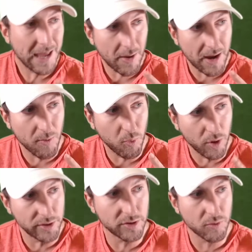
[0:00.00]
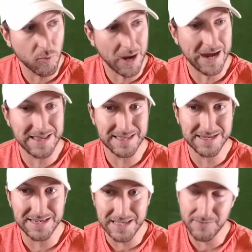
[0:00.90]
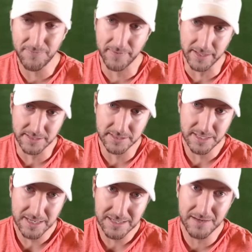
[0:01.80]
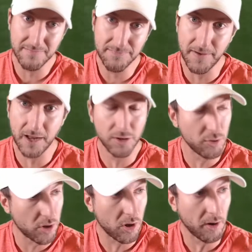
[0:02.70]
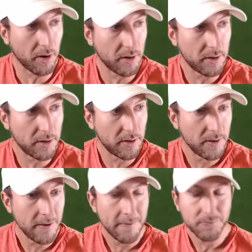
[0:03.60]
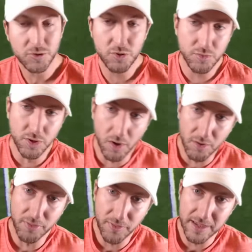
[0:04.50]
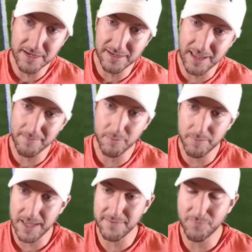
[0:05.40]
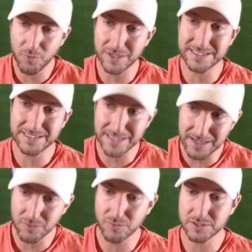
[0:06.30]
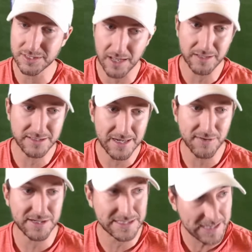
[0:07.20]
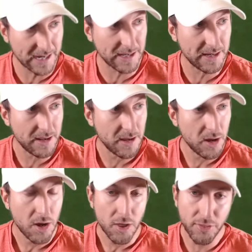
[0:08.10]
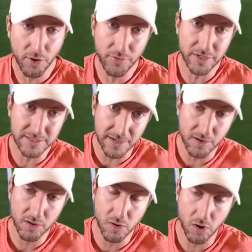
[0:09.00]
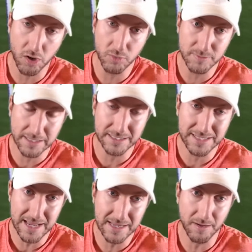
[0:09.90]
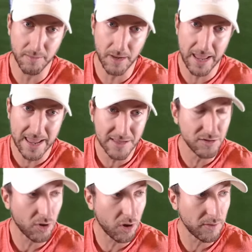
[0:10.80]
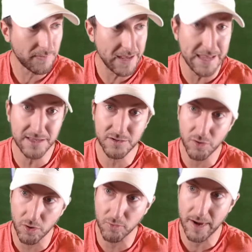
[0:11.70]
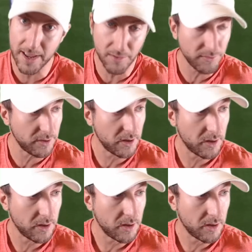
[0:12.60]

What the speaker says: Now, I wonder why the defense didn't follow Carr. Do y'all think Tampa Bay for a single solitary second thought that Derek Carr was about to take a handoff end around